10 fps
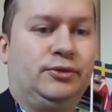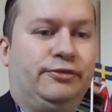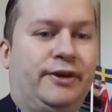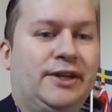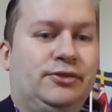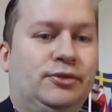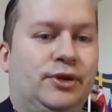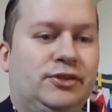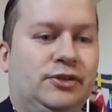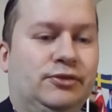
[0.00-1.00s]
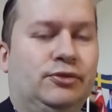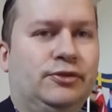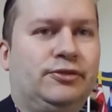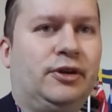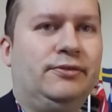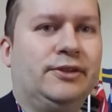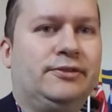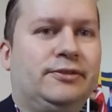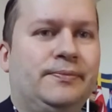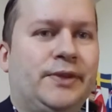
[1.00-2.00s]
fight the Russians or the
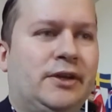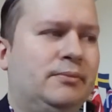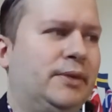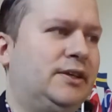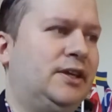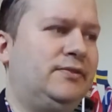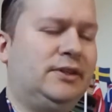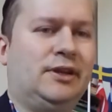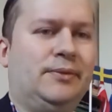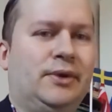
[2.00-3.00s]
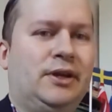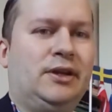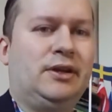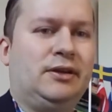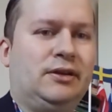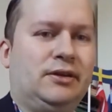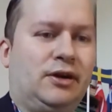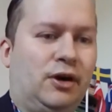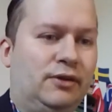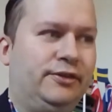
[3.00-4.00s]
Soviets by giving them
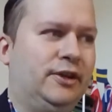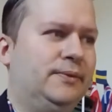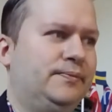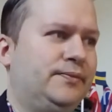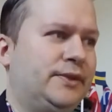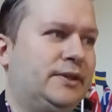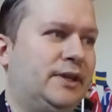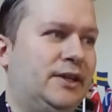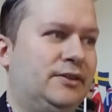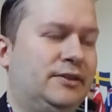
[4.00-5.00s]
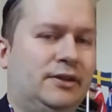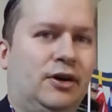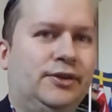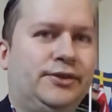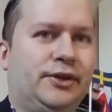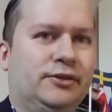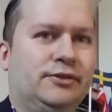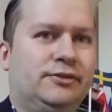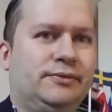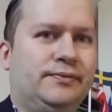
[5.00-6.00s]
coffee and hot
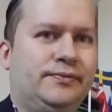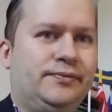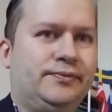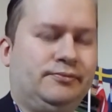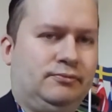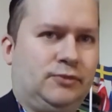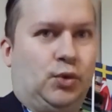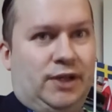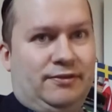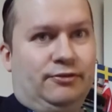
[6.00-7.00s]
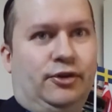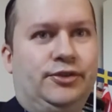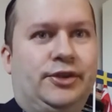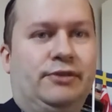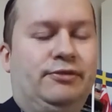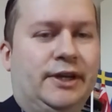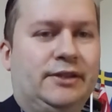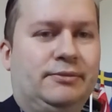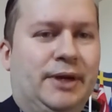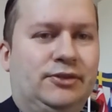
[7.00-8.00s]
dogs, or even vodka for
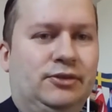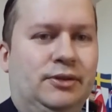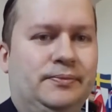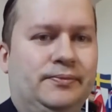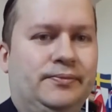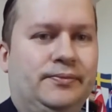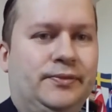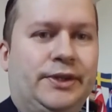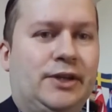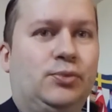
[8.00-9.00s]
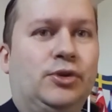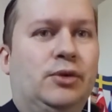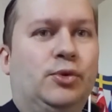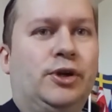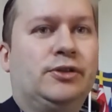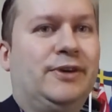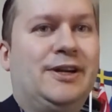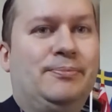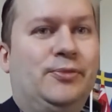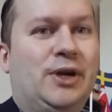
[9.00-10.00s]
that matter, that would have worked
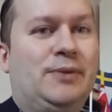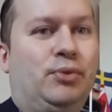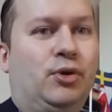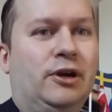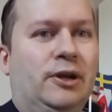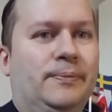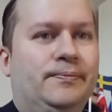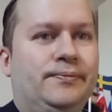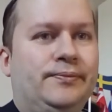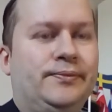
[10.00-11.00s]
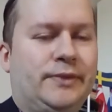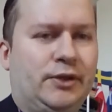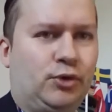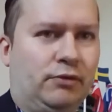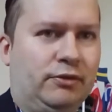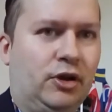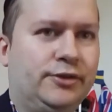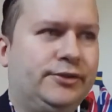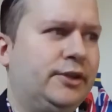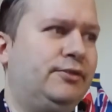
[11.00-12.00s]
very, very poorly. They would have lost their